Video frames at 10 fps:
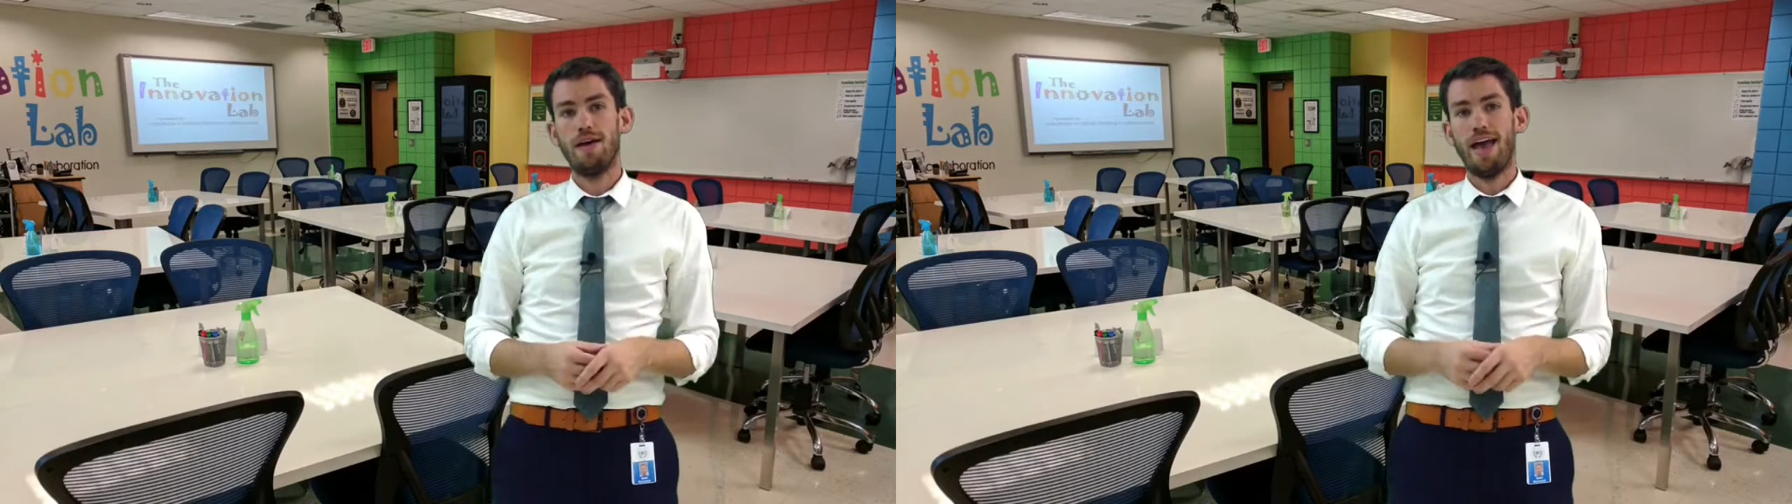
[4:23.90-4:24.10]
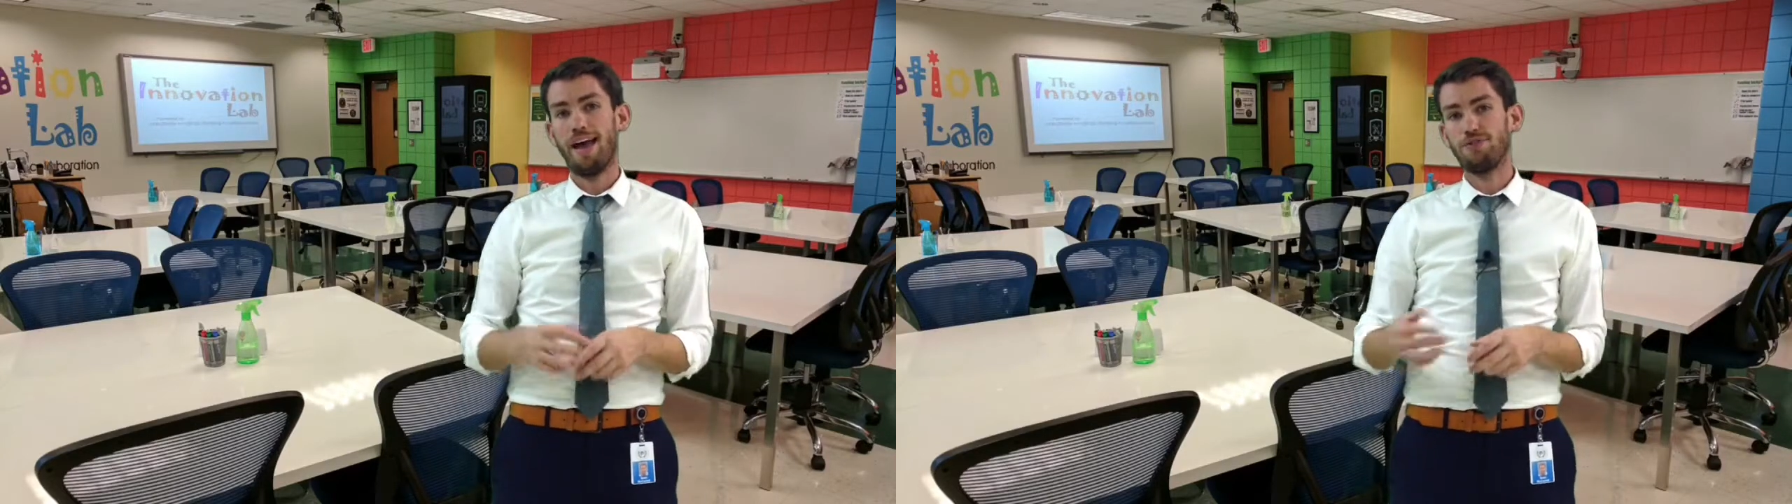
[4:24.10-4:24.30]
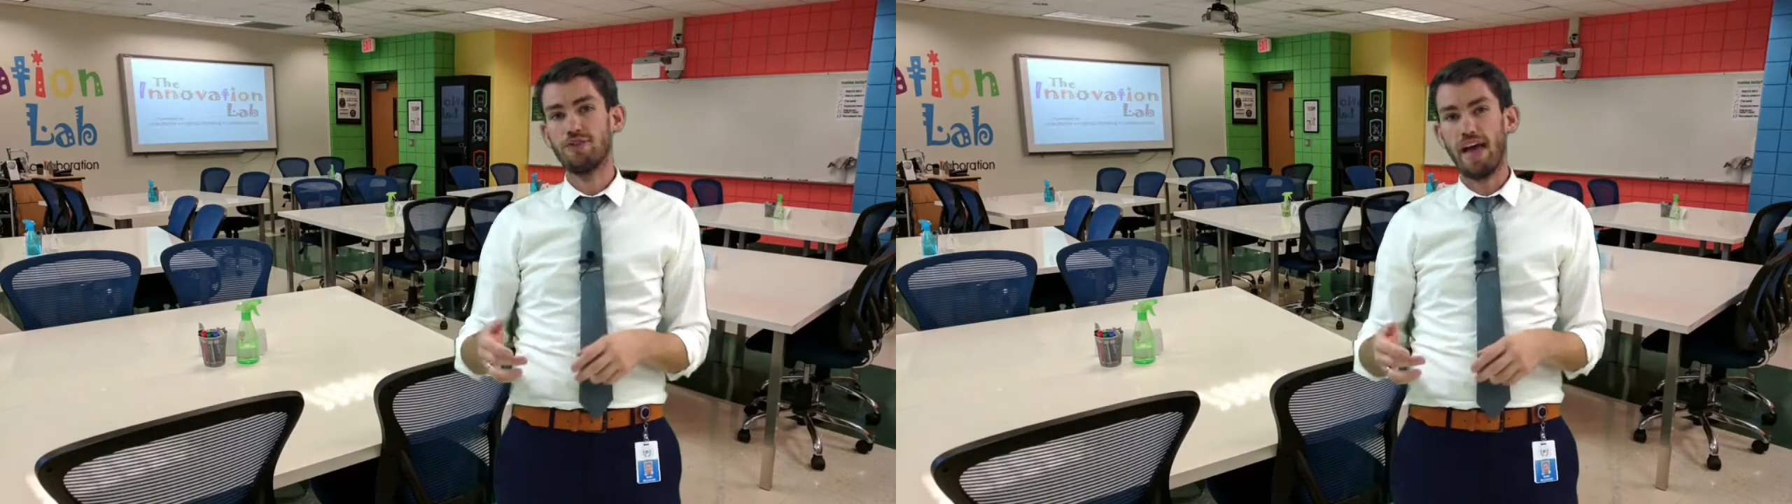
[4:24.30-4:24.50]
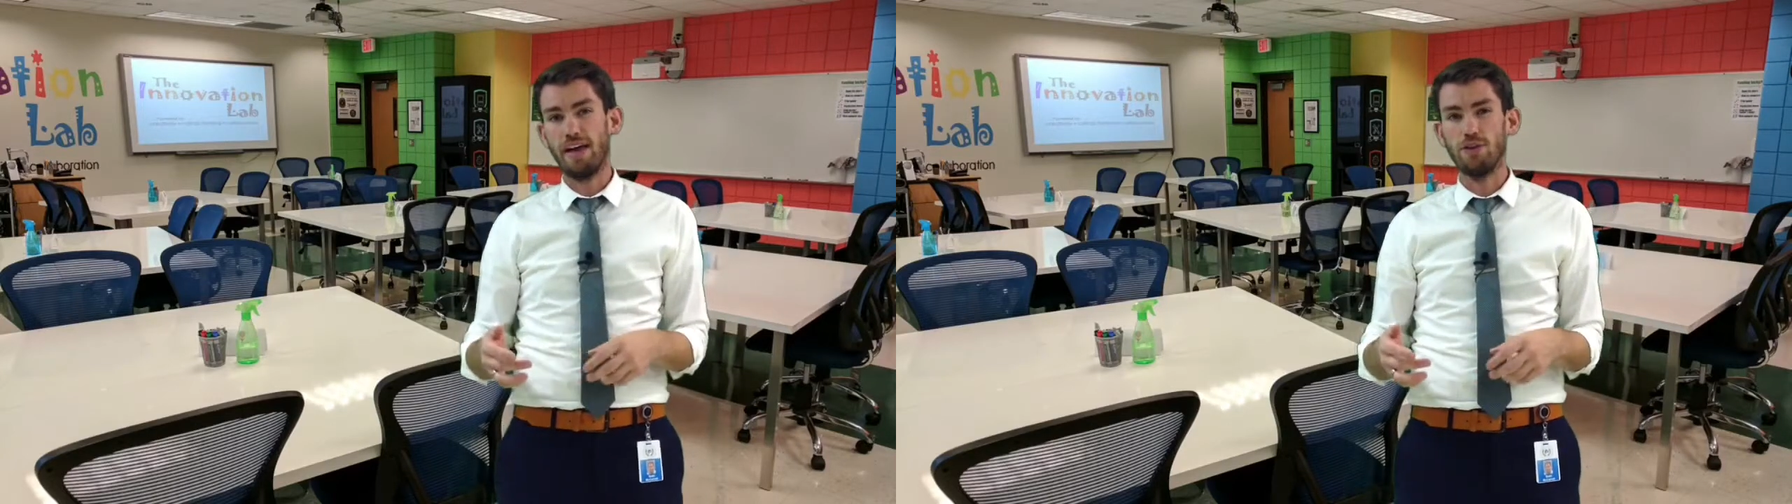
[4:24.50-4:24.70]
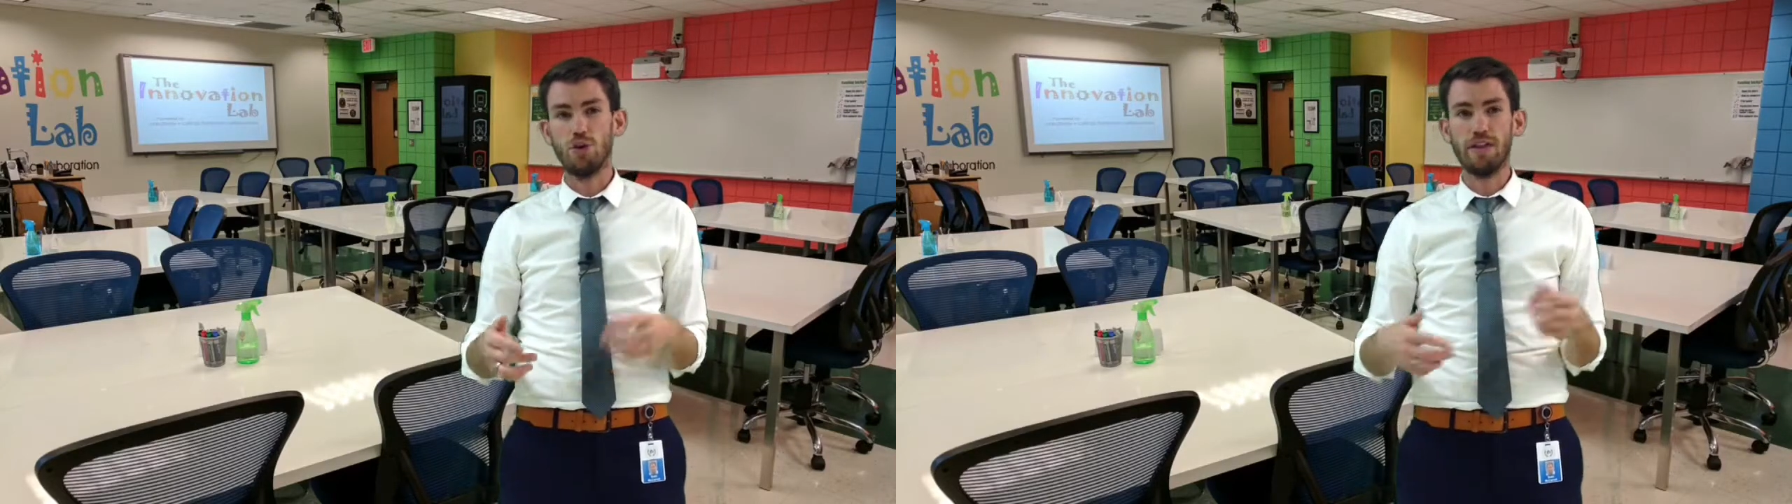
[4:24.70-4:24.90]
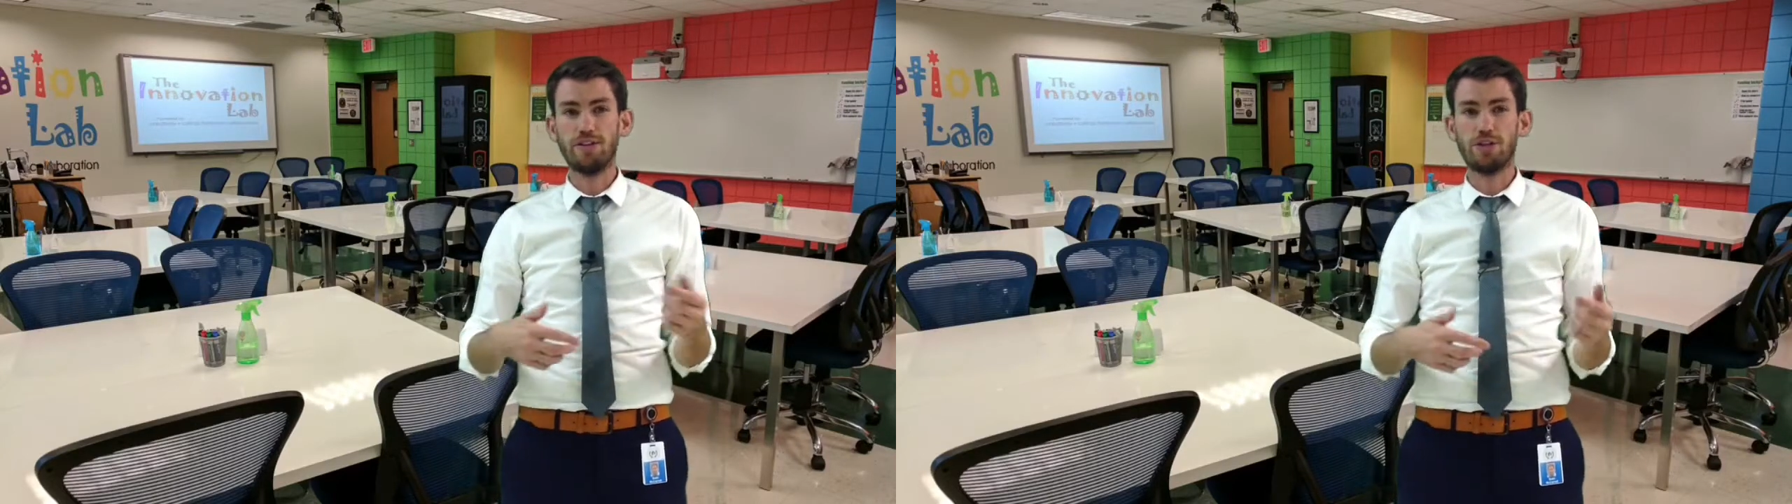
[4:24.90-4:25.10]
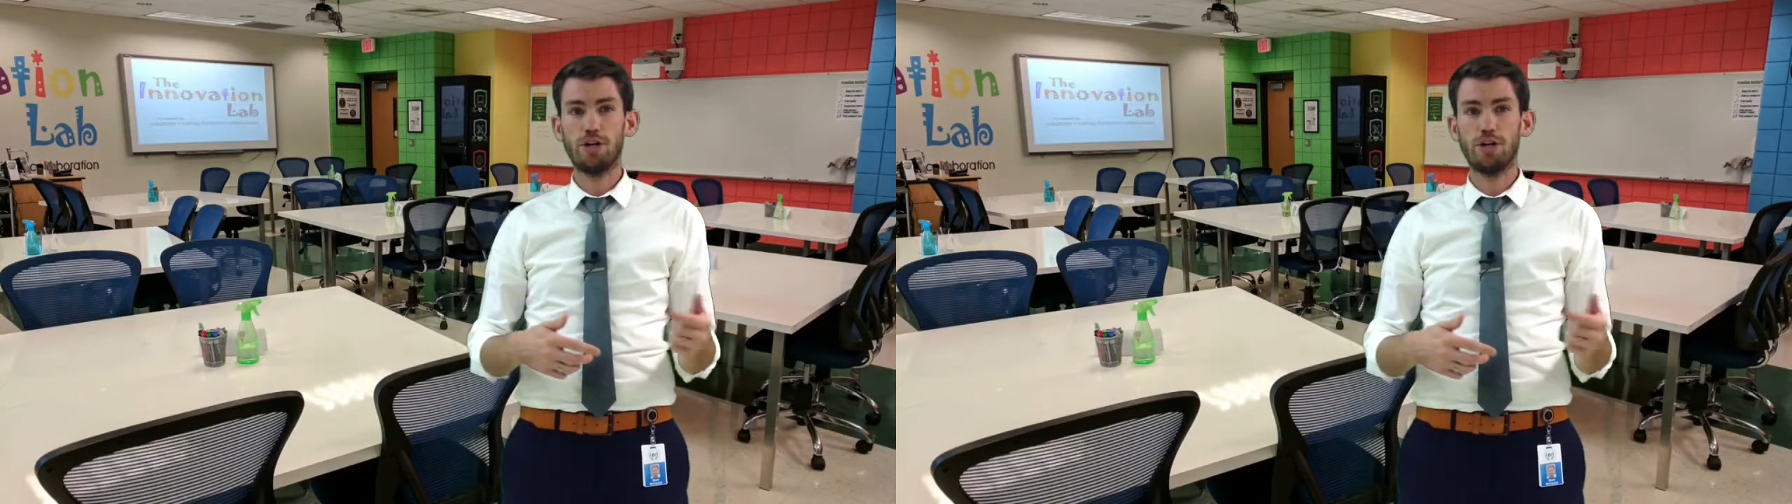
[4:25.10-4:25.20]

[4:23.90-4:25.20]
After that, you'll enter